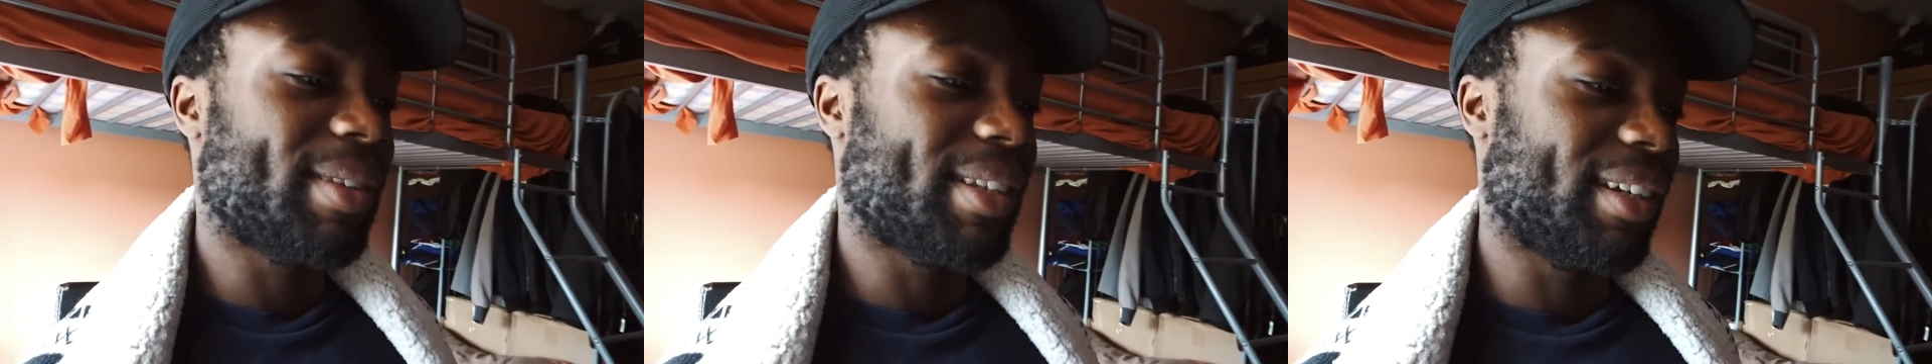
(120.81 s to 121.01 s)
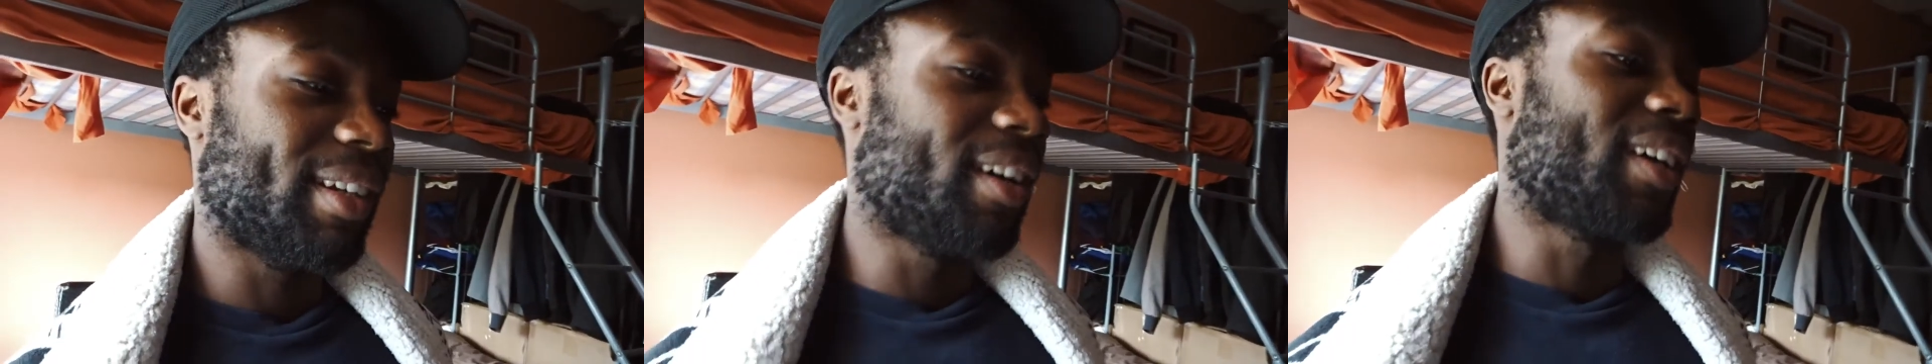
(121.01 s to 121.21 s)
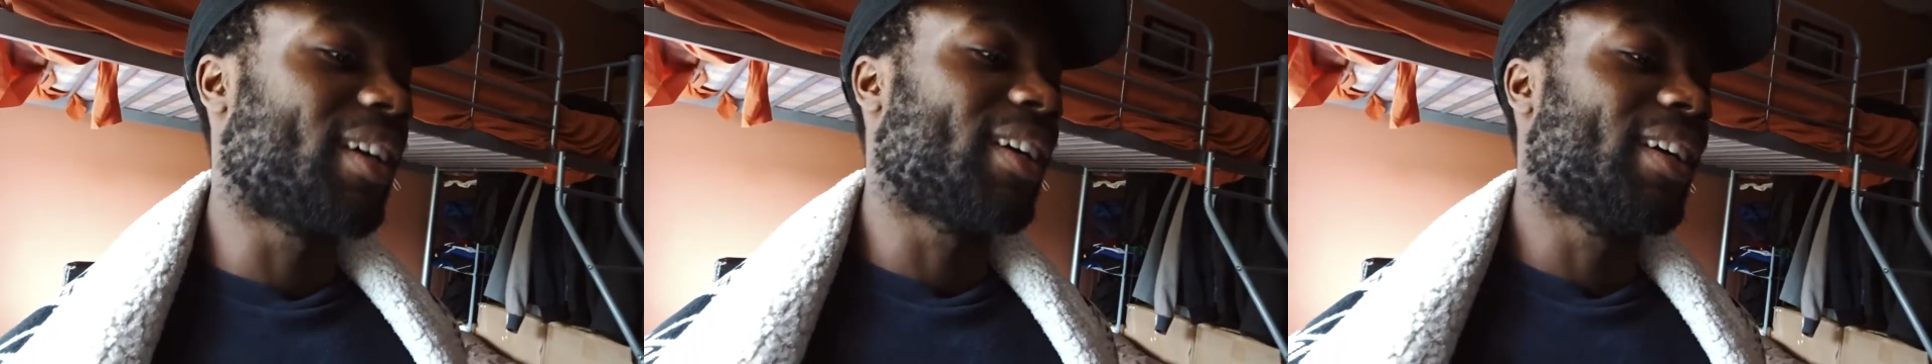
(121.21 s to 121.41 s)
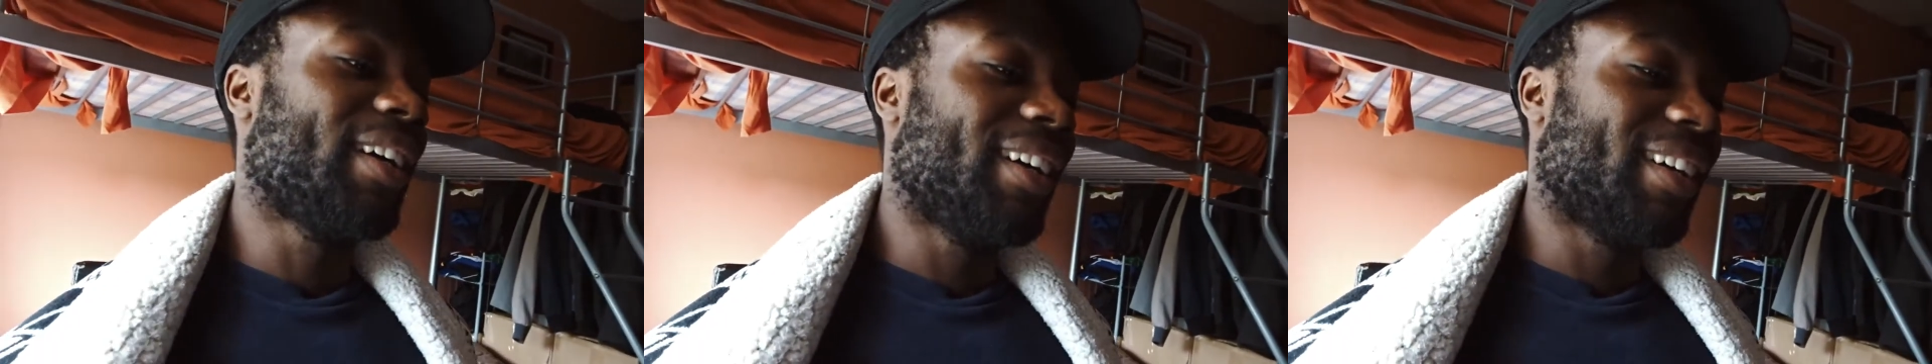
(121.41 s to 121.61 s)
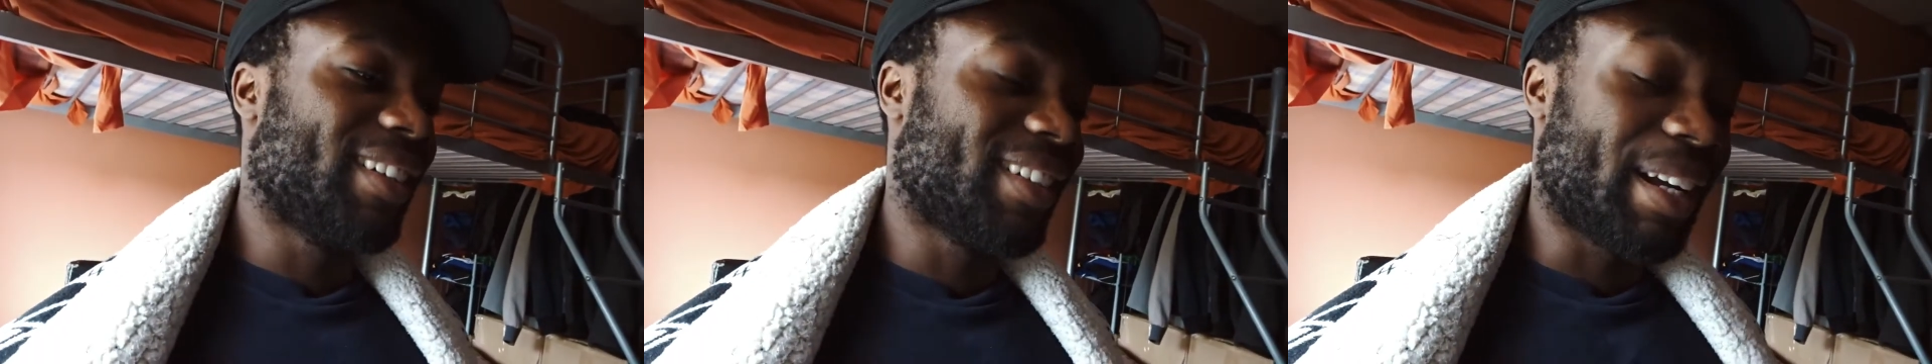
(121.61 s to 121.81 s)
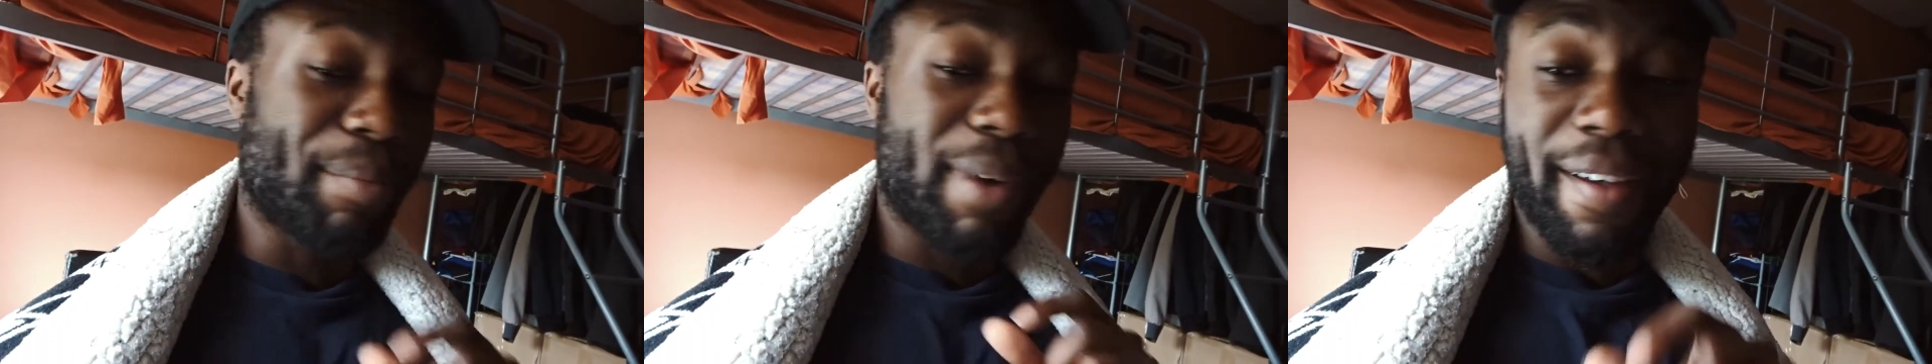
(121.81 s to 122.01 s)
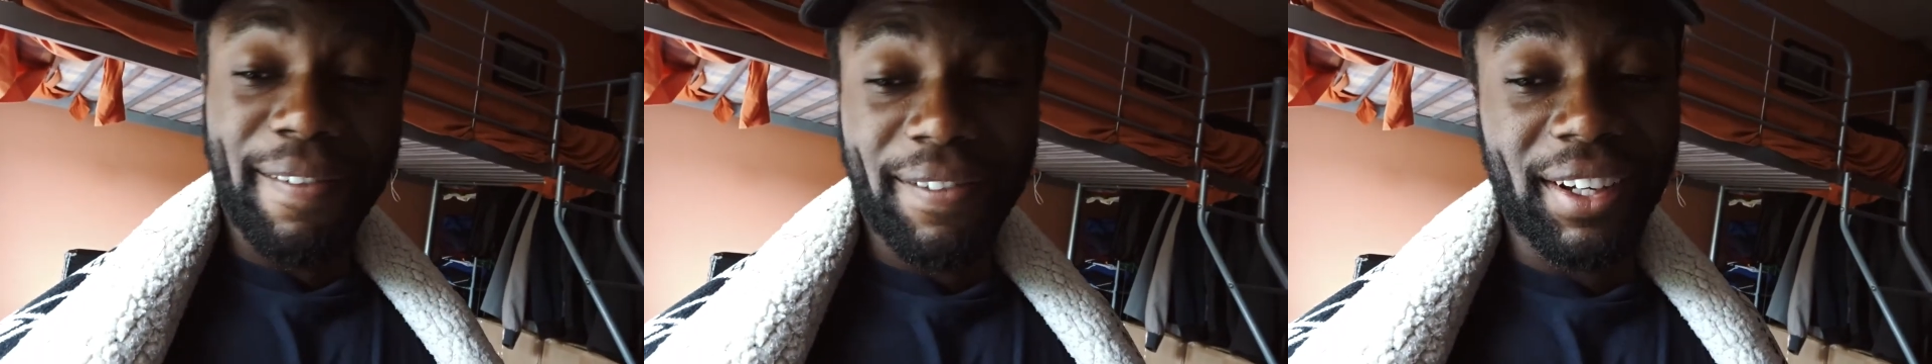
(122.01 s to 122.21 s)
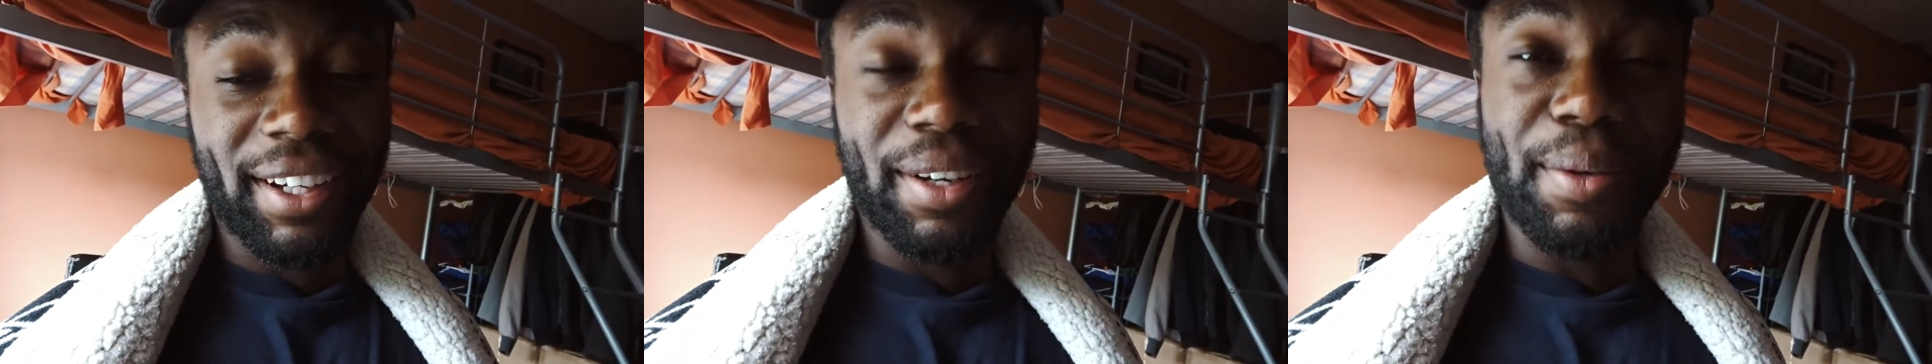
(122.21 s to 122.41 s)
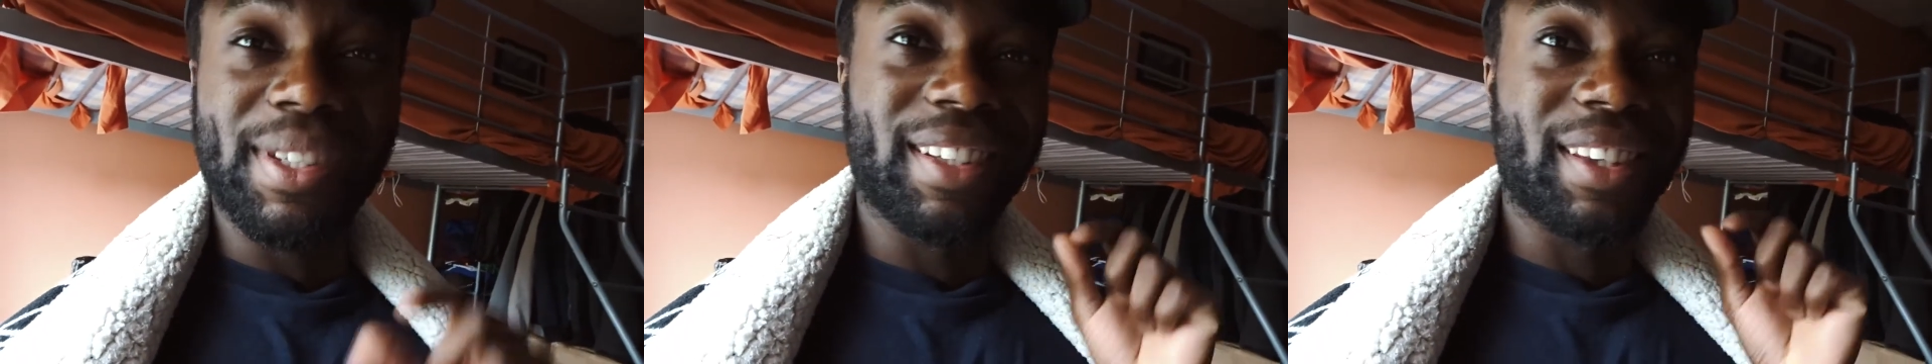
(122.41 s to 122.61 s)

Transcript: to luck, because like my finger was